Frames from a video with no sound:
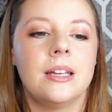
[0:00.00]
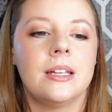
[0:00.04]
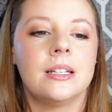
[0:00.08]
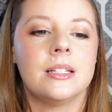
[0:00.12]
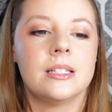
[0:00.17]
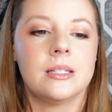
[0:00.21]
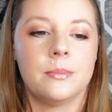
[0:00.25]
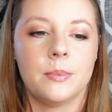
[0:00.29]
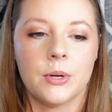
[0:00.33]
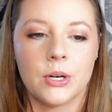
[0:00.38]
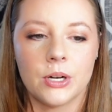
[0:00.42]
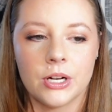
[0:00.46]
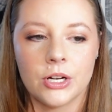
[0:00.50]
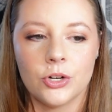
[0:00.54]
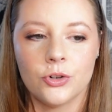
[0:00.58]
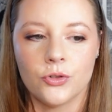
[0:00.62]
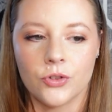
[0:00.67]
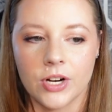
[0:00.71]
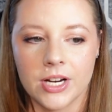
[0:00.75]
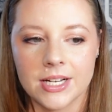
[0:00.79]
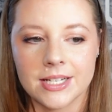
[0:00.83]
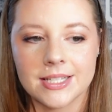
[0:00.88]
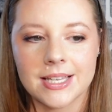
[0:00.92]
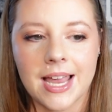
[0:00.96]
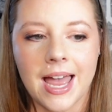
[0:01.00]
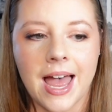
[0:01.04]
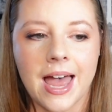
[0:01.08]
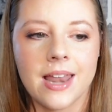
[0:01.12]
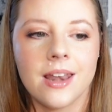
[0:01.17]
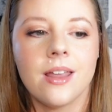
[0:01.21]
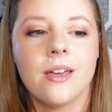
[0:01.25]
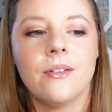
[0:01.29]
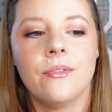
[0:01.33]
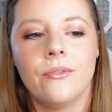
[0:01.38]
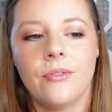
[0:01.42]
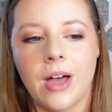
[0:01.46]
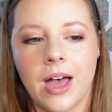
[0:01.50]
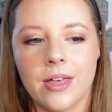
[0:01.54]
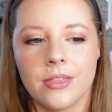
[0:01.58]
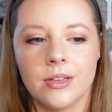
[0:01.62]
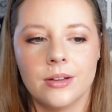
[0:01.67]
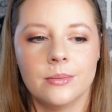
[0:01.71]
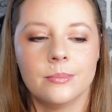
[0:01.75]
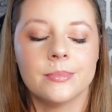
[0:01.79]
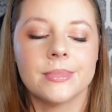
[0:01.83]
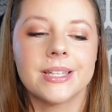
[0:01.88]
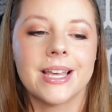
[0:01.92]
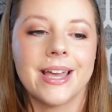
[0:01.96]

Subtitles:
and spirited drinks at Fathom's